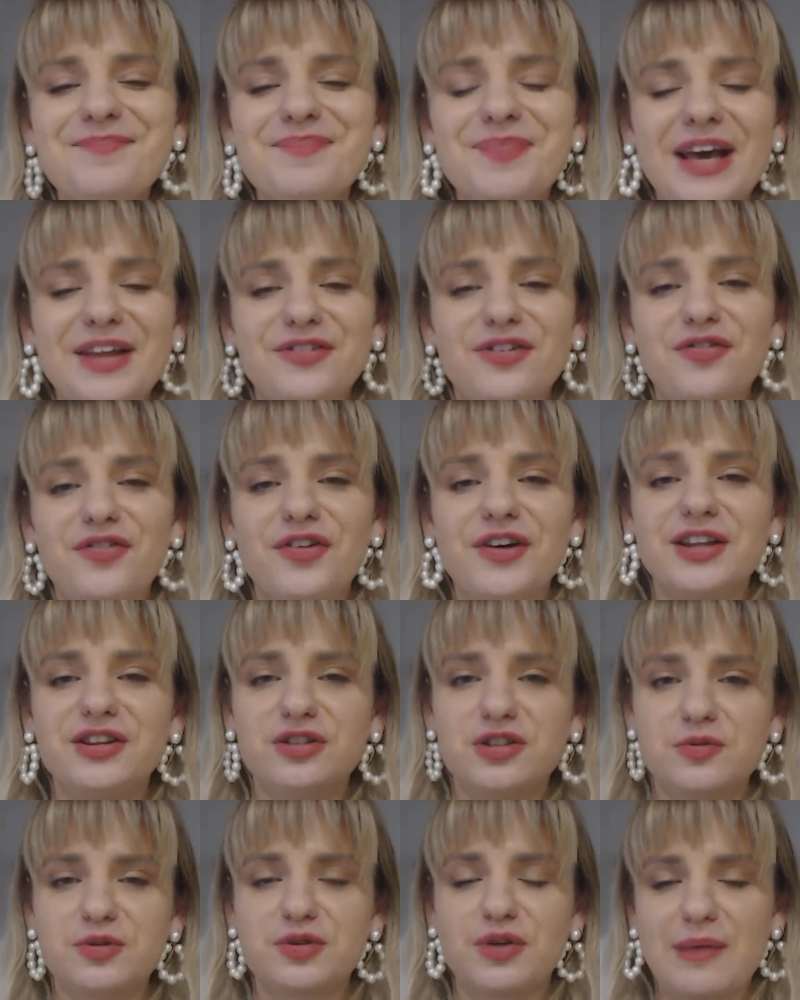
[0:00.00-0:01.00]
And don't forget to
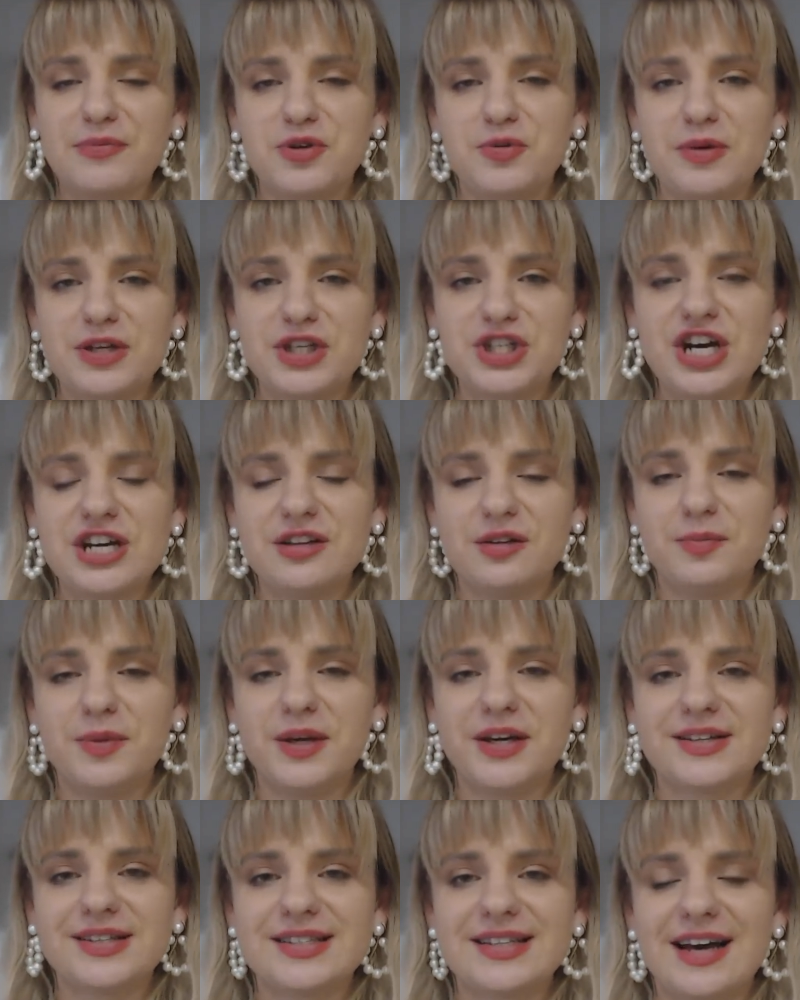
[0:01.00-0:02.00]
subscribe to my channel because